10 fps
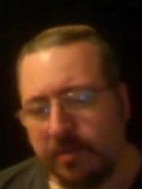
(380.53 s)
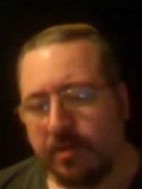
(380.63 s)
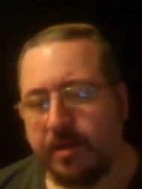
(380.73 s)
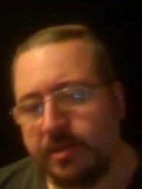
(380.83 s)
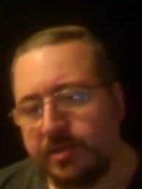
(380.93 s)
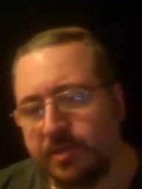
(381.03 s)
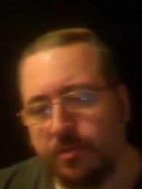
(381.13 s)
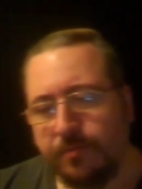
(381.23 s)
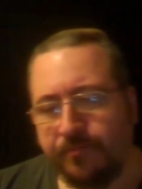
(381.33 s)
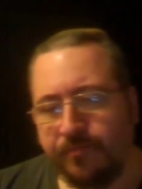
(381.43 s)
Alright,
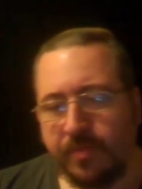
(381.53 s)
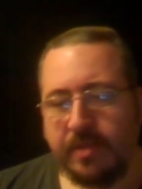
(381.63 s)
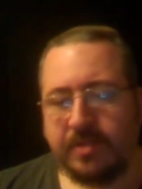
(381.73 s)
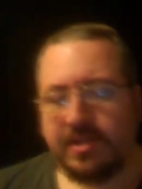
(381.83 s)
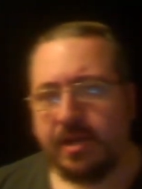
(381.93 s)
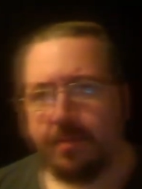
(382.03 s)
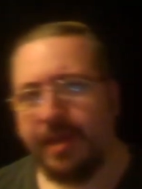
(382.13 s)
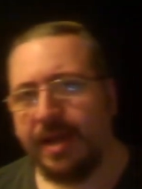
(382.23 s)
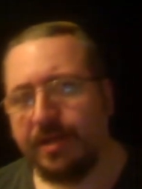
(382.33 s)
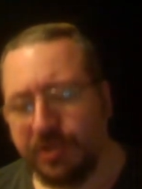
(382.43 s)
so it's not a
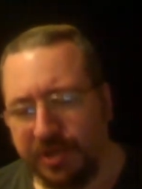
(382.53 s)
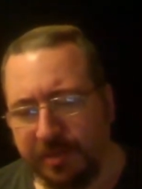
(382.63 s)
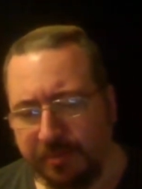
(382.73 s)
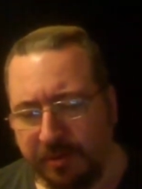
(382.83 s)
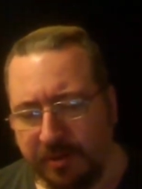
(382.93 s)
bad chip.